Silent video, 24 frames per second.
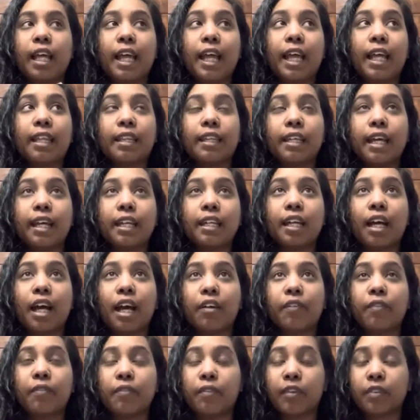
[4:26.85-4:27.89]
And then
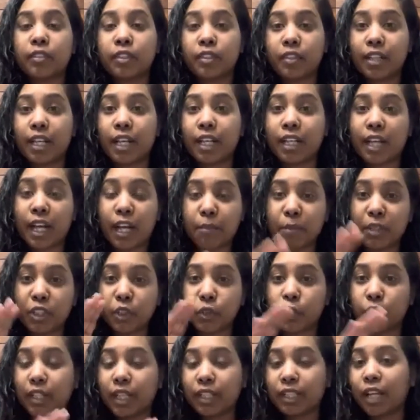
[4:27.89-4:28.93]
after that, I made
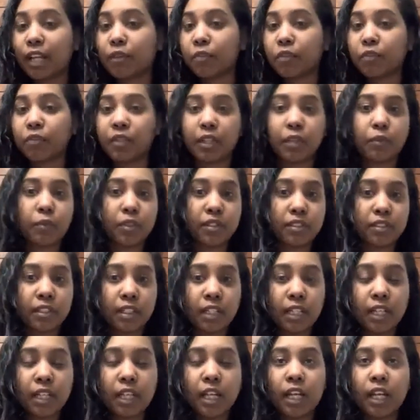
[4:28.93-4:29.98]
sure that everything was
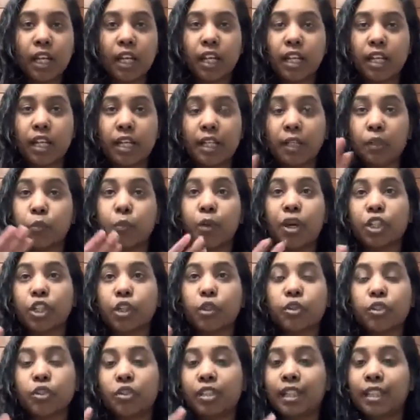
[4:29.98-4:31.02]
in one
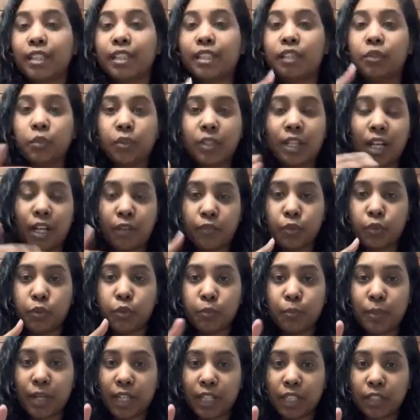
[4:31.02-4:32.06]
go so that they don't have to do
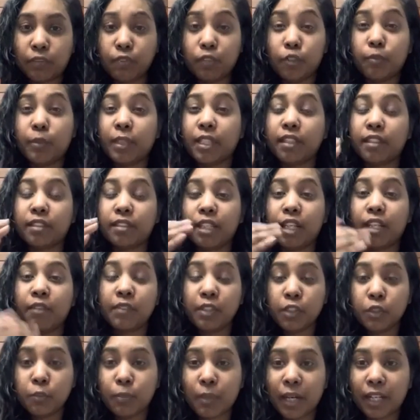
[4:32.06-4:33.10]
back and forth, because if
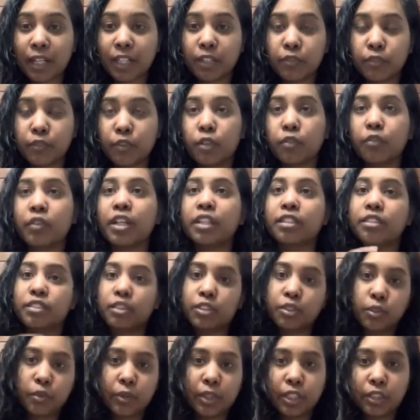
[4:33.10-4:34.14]
they do back and forth, it's
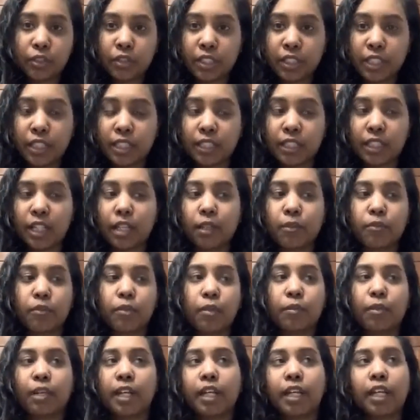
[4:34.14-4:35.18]
going to take time,
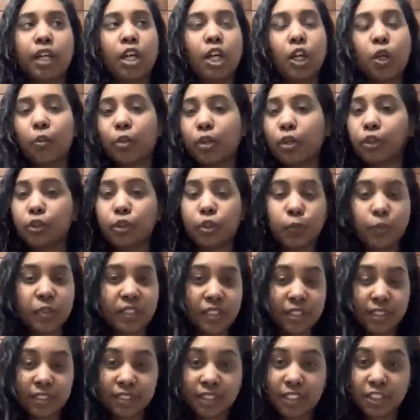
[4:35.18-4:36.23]
from like 1 or 2
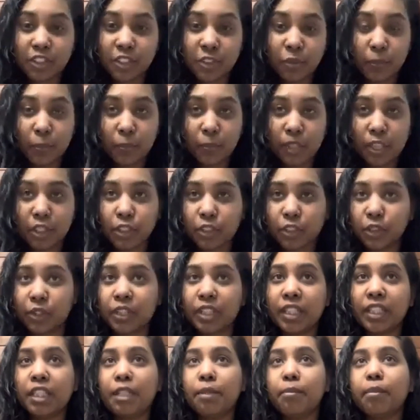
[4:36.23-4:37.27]
business days to reply to your
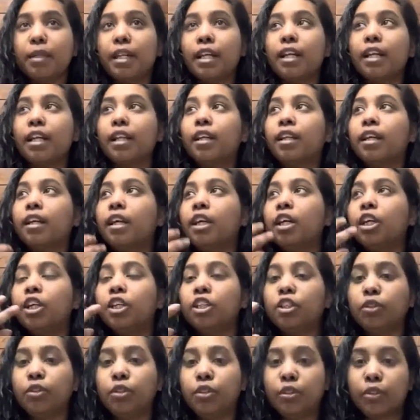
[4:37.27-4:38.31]
email,
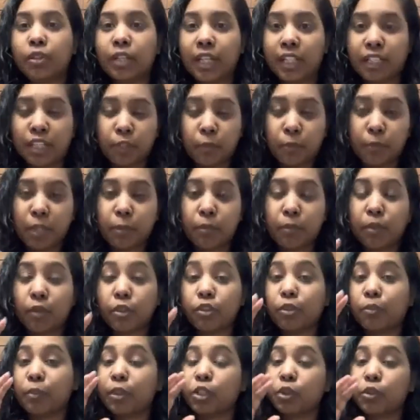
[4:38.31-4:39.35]
to you getting the paperwork.
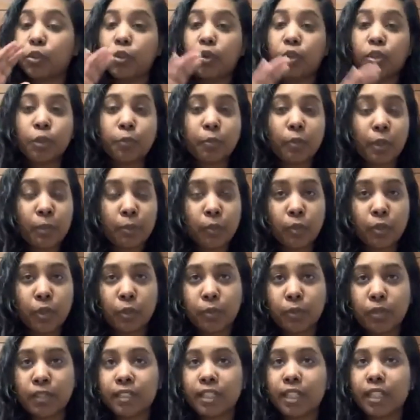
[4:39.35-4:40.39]
So I made sure all the paperwork
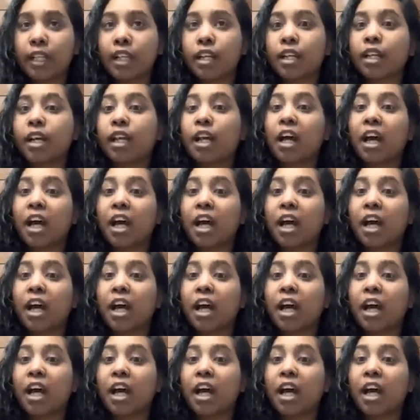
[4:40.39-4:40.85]
was there.